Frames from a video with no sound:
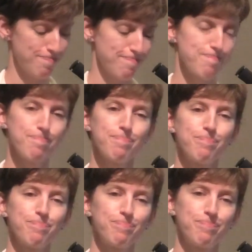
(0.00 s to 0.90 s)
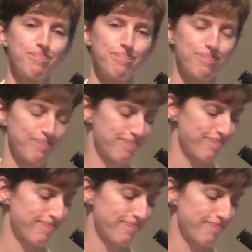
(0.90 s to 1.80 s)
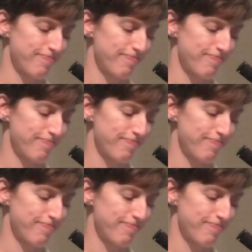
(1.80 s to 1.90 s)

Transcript: No one is speaking in this clip.